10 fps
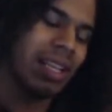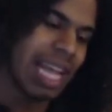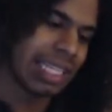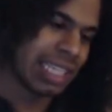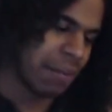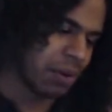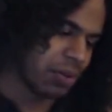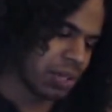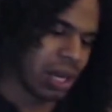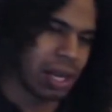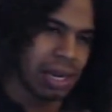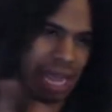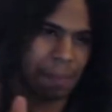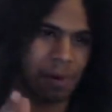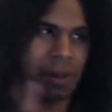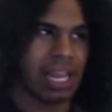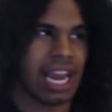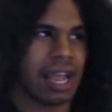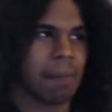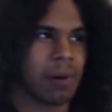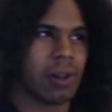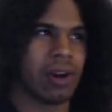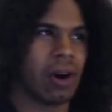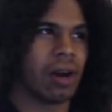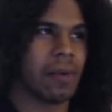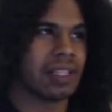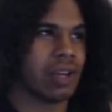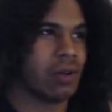As time goes on, Pearl and Garnet went to go